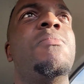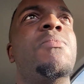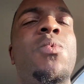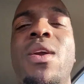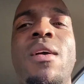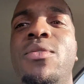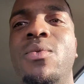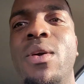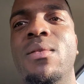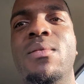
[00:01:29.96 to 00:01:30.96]
we have to
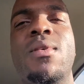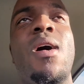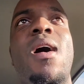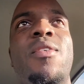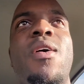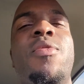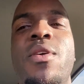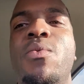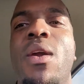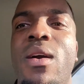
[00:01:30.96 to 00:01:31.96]
win. I
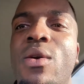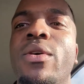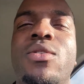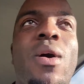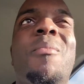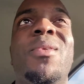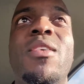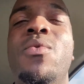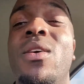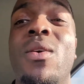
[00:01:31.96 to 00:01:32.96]
think we are going to. I
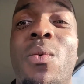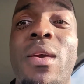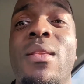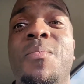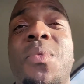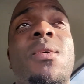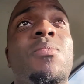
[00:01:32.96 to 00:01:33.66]
believe we're going to win.